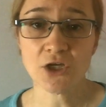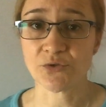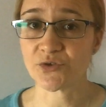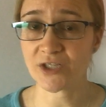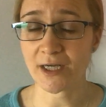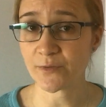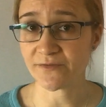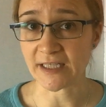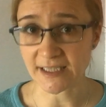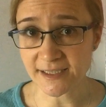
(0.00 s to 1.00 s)
You start with
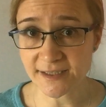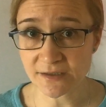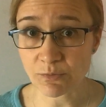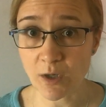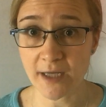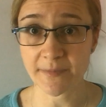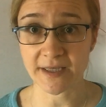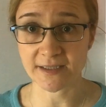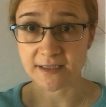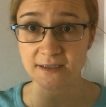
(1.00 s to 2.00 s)
the easiest one,
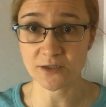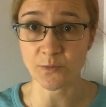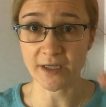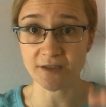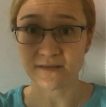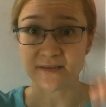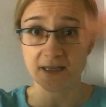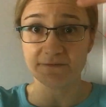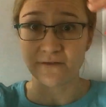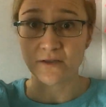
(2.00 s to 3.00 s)
because in this way you
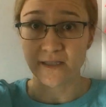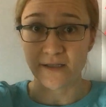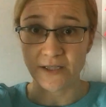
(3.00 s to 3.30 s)
scaffold